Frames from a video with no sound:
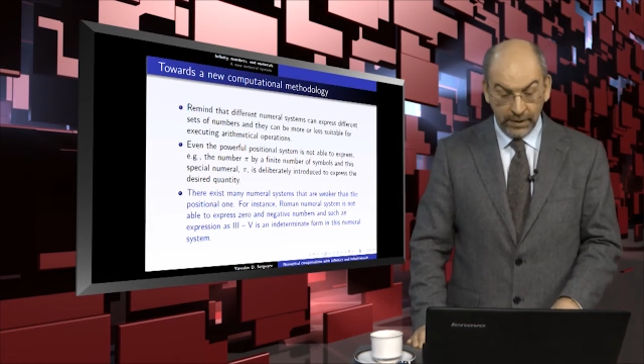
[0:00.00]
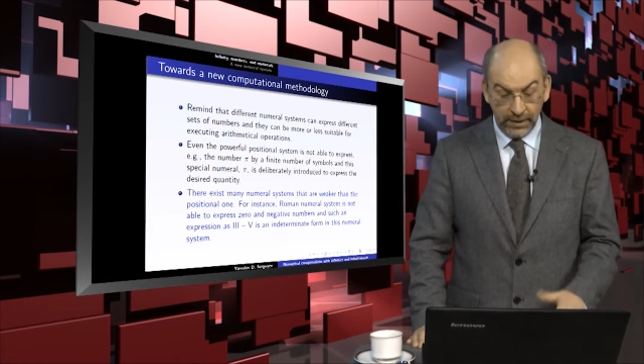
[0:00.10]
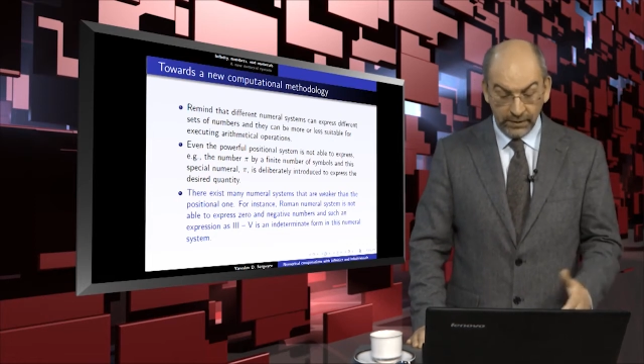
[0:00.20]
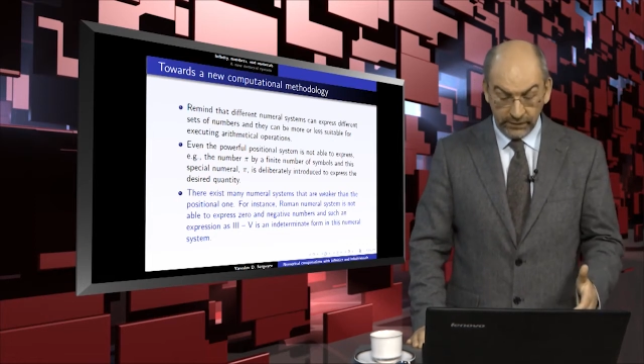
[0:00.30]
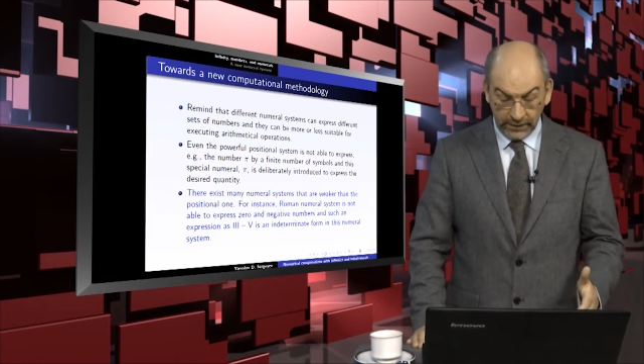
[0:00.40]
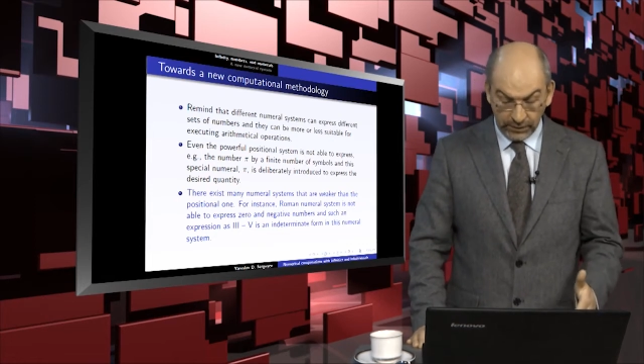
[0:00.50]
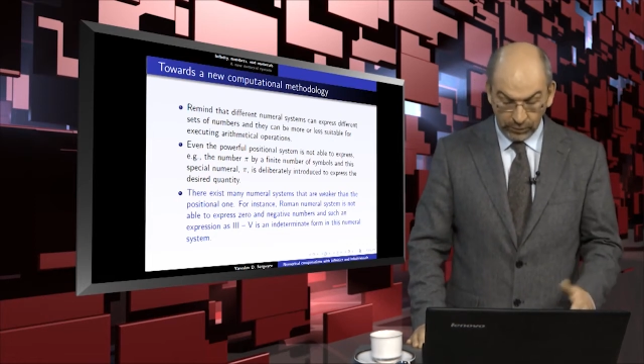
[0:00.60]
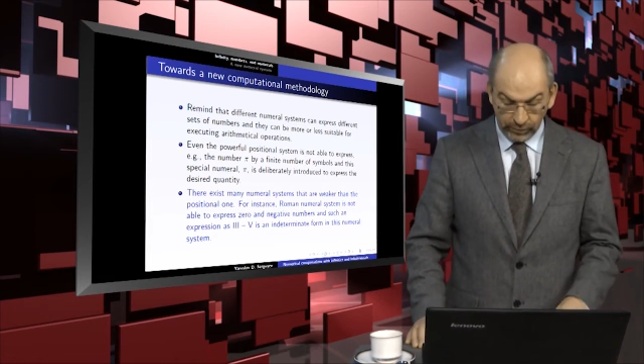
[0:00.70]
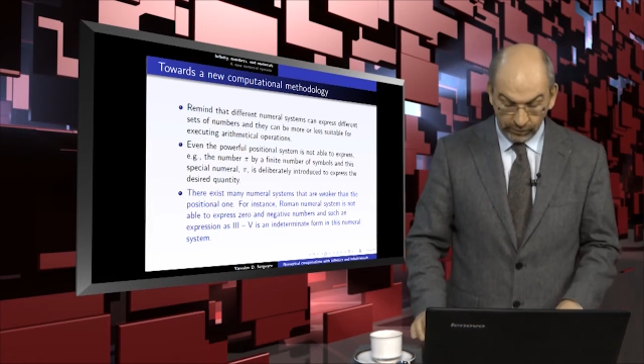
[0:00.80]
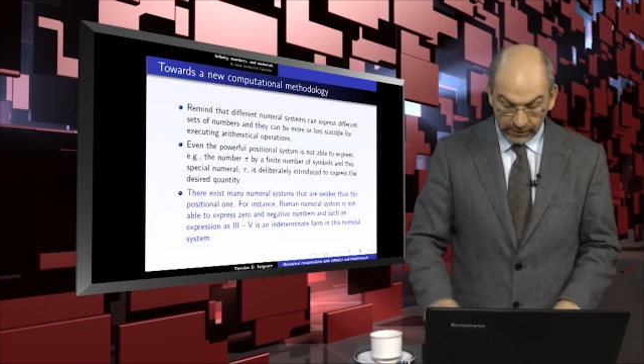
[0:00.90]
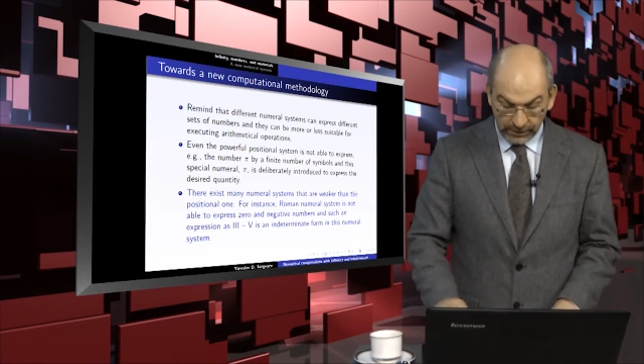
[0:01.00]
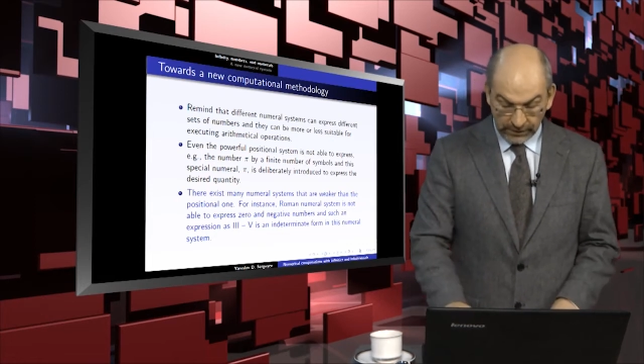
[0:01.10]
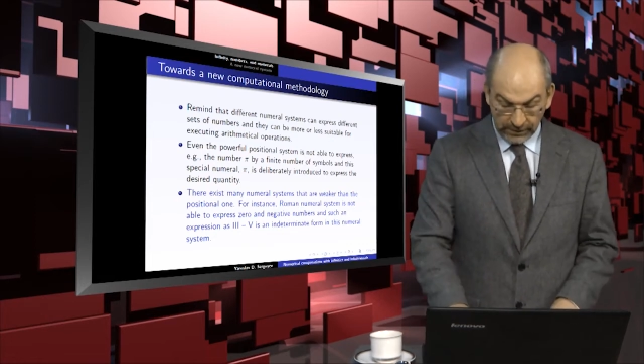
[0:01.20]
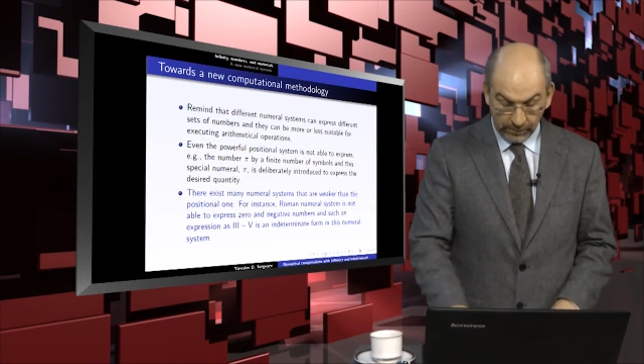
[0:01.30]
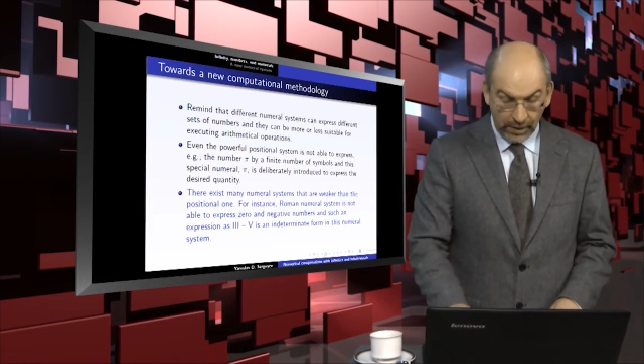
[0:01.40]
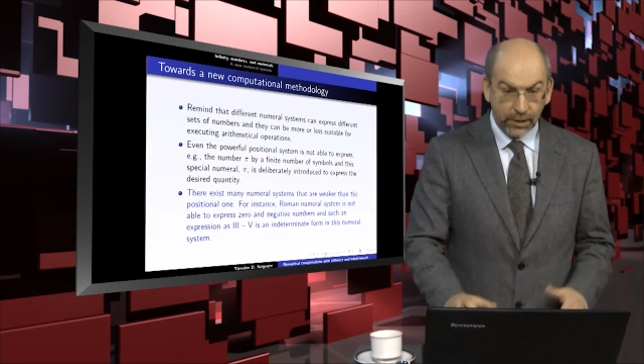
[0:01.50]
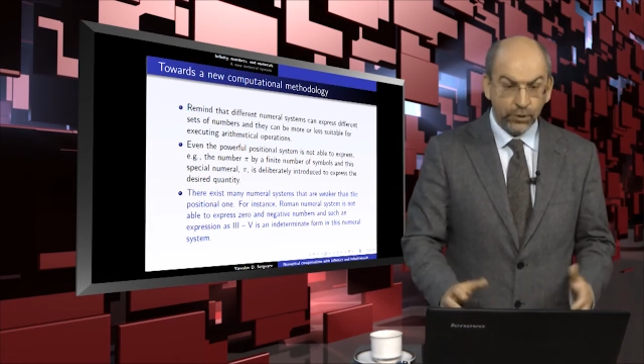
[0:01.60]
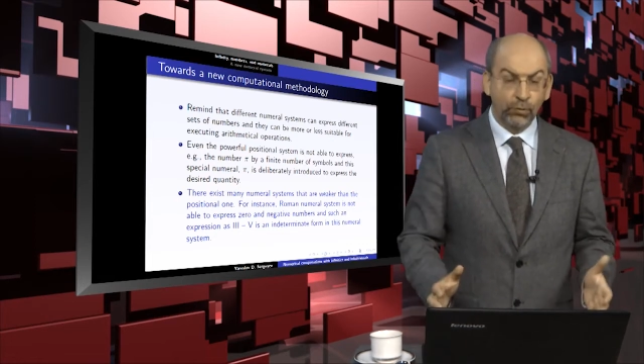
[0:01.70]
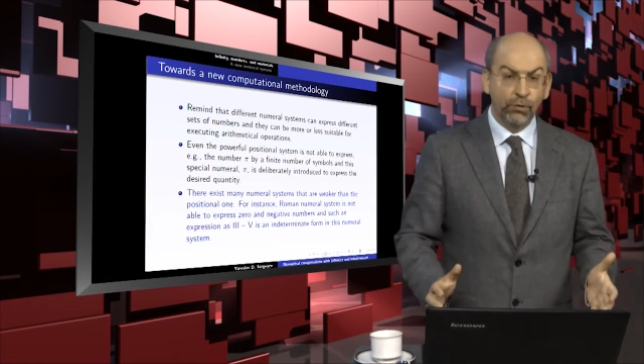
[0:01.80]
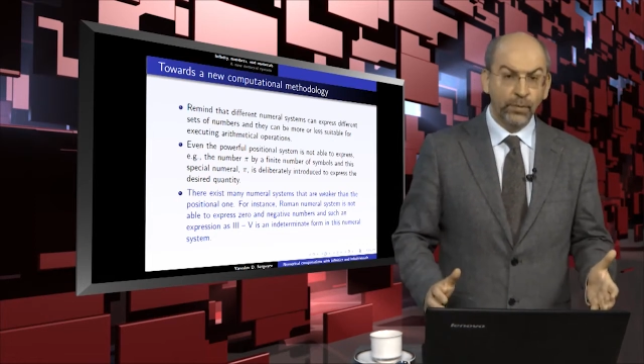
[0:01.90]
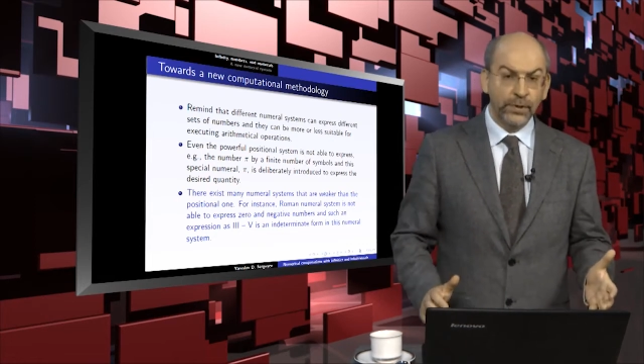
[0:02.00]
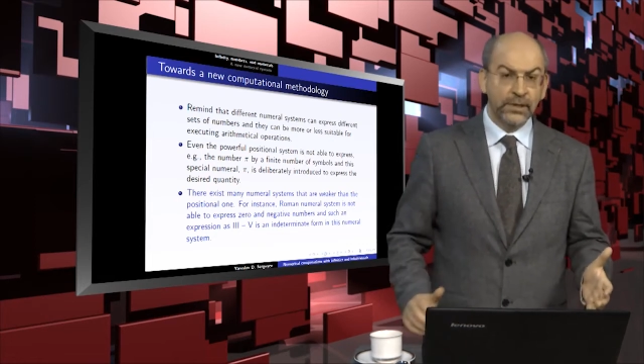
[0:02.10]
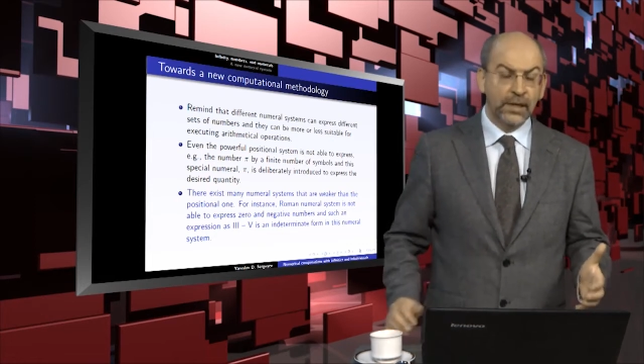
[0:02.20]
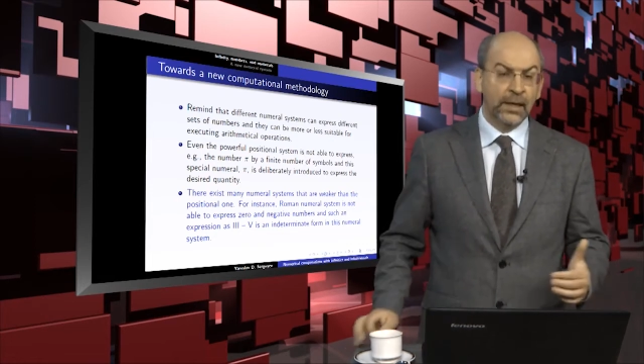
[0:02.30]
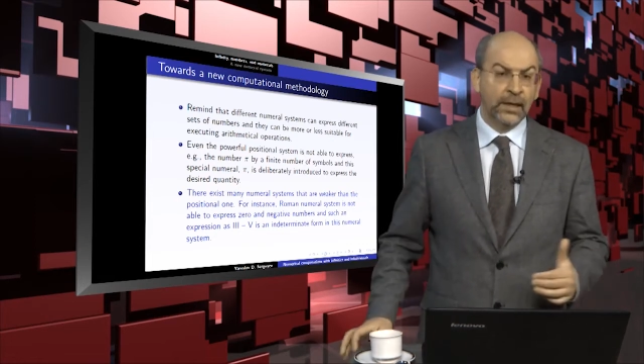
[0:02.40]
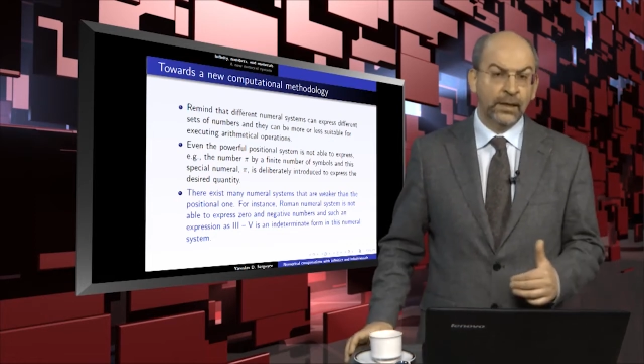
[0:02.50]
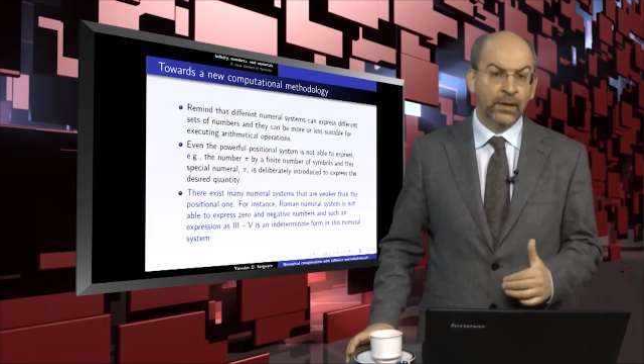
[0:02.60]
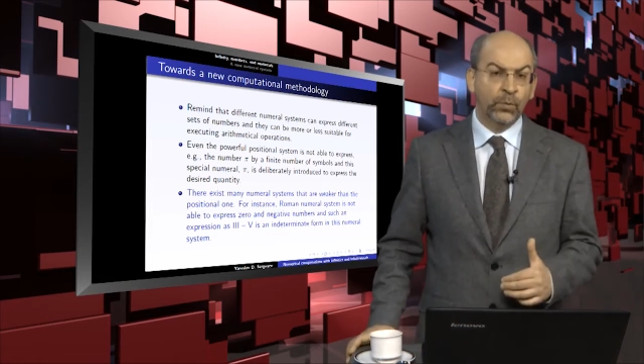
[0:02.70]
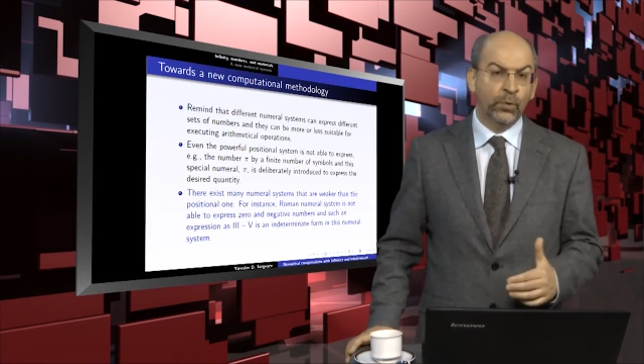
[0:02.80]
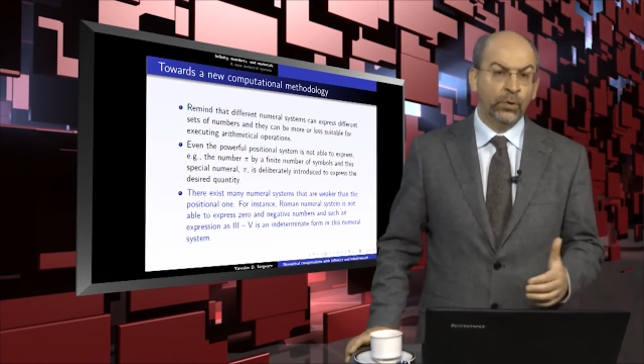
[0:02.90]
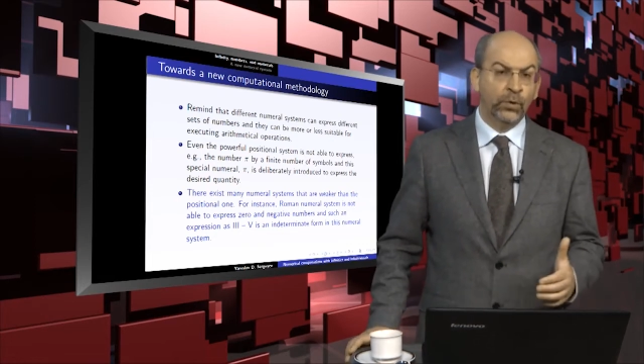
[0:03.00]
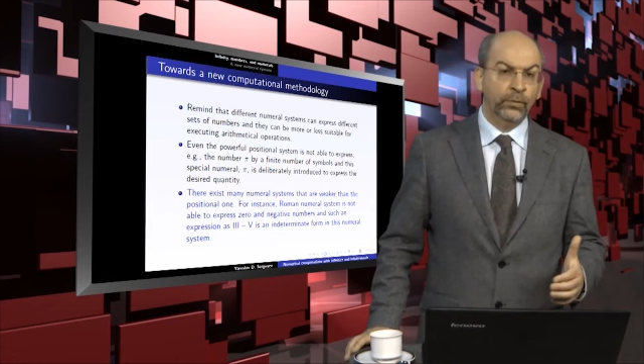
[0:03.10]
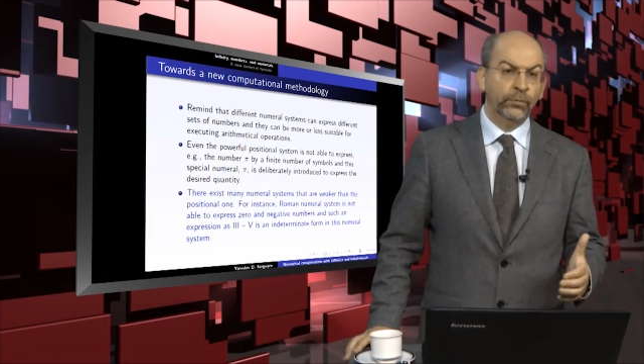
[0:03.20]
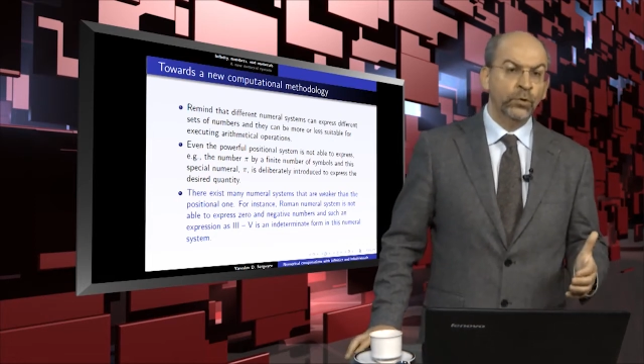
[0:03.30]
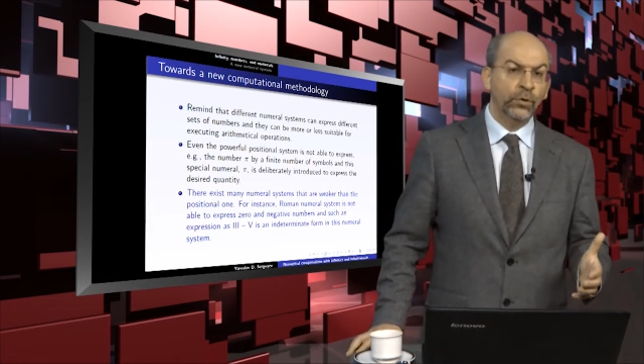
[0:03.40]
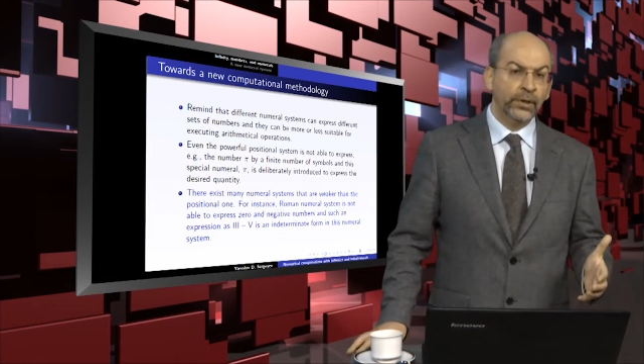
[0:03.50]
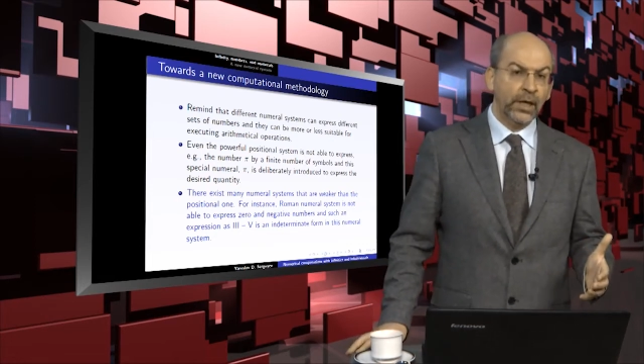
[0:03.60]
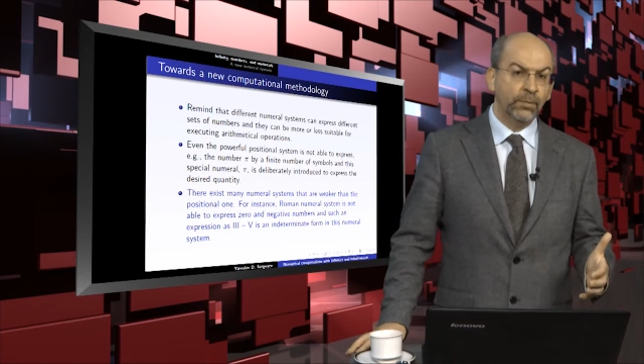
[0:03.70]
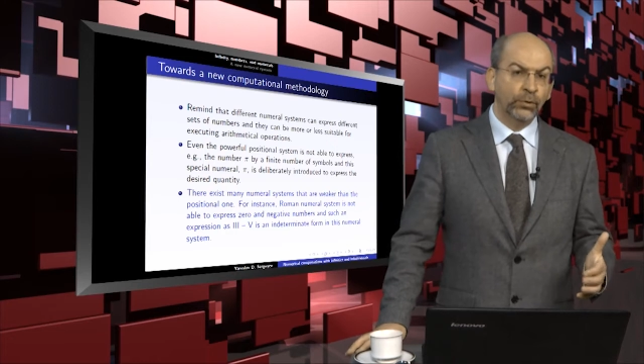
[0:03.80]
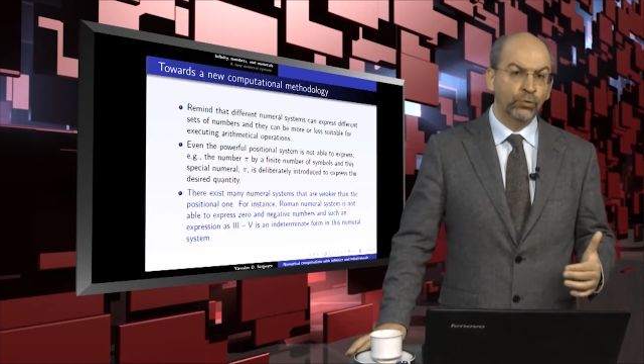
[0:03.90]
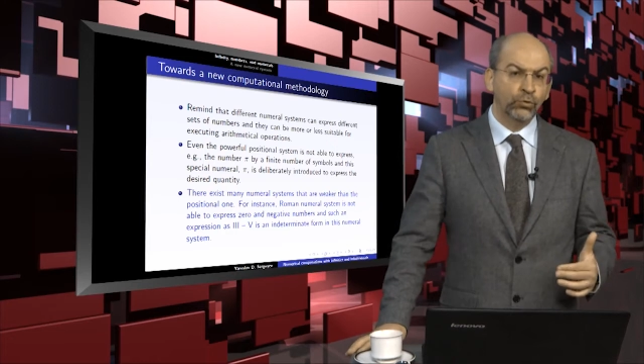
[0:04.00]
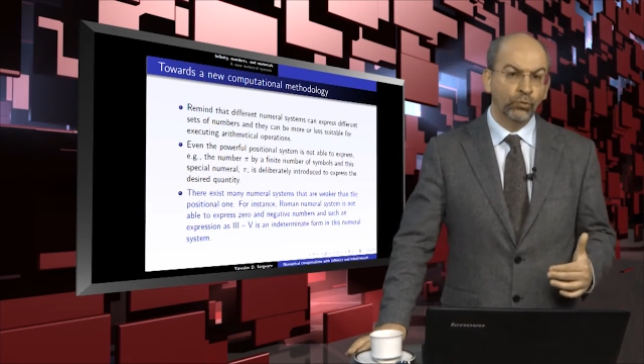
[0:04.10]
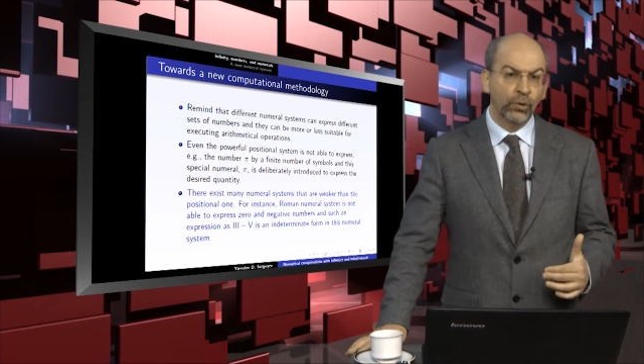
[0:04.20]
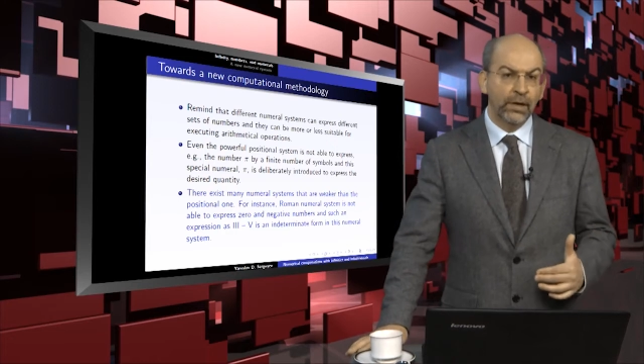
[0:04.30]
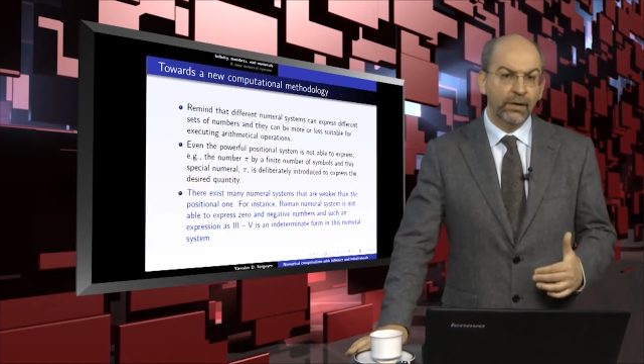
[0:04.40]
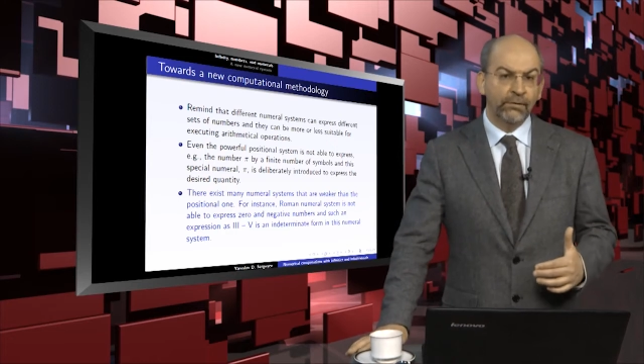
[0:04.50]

in this numeral system. So Romans were not able to